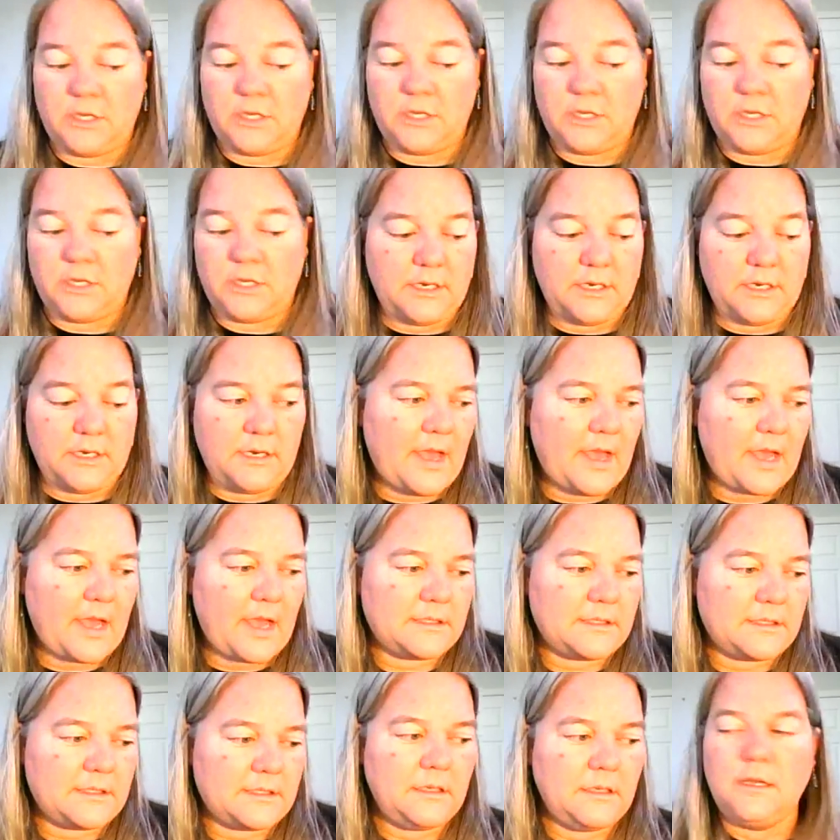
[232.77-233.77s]
In fact,
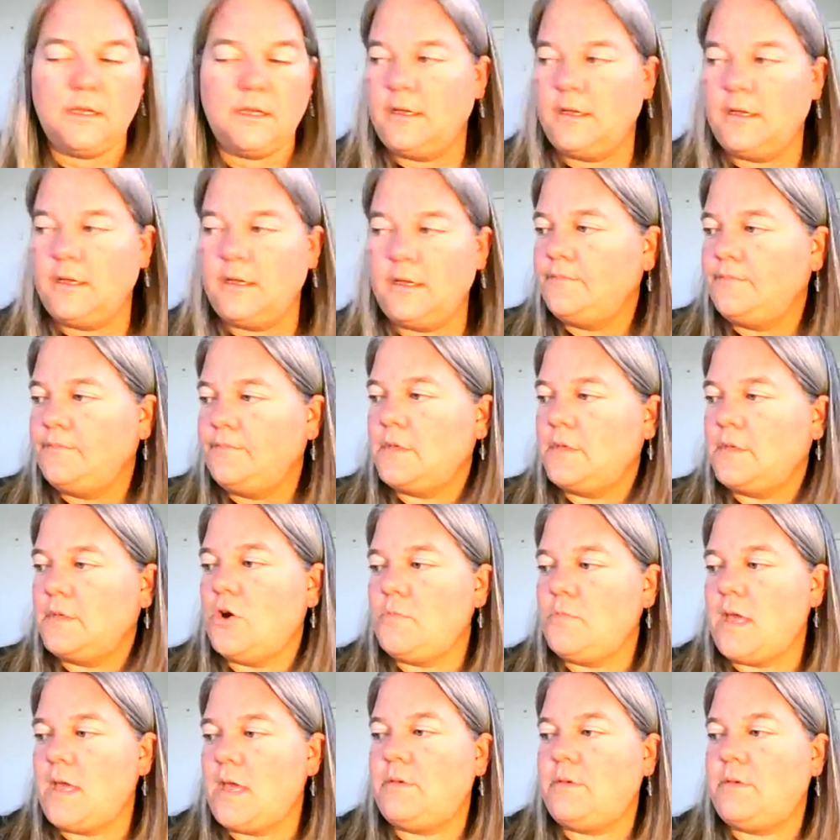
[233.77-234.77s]

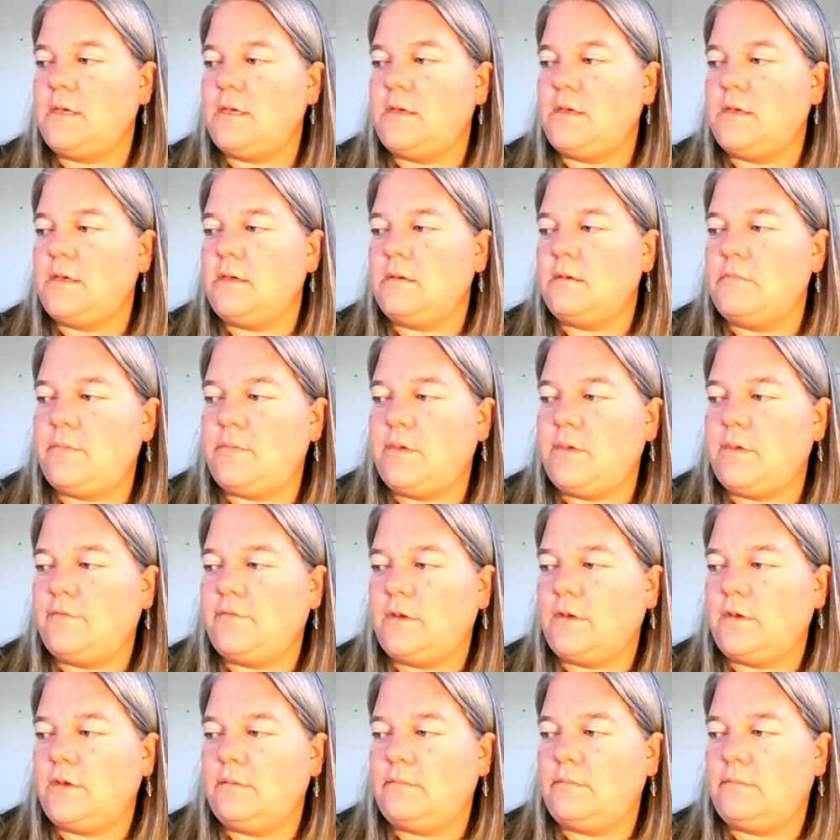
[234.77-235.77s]
maybe
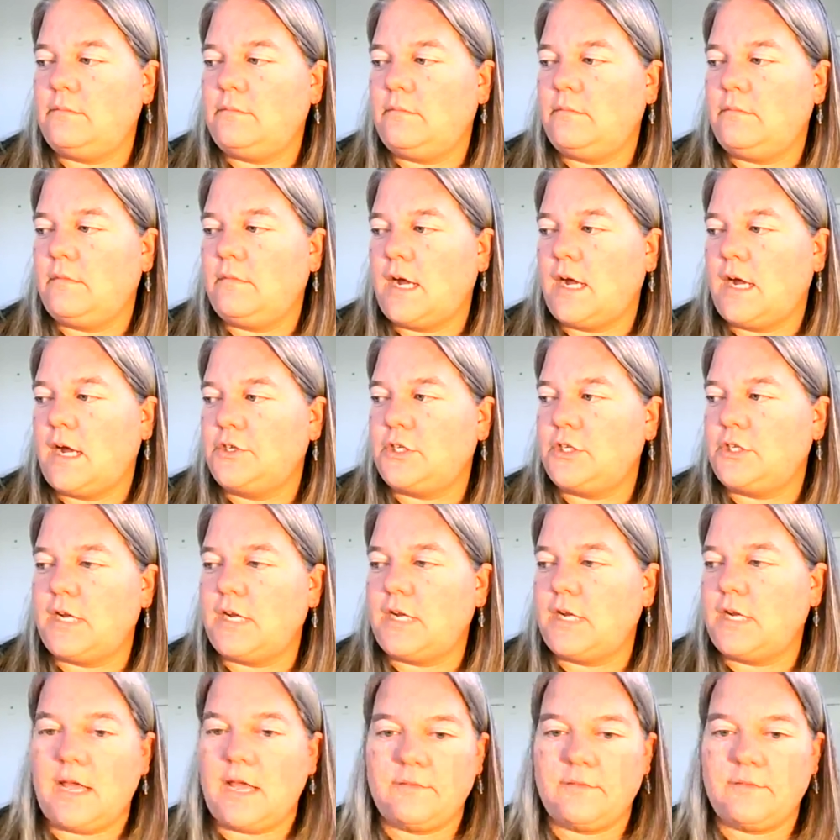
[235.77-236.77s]
even I should have
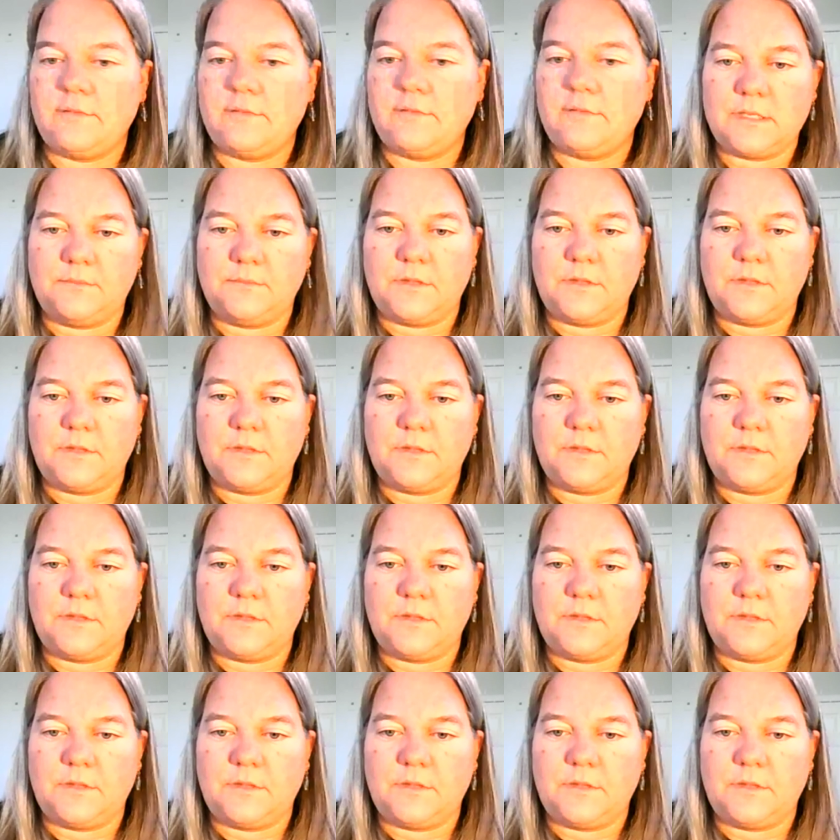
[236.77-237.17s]
something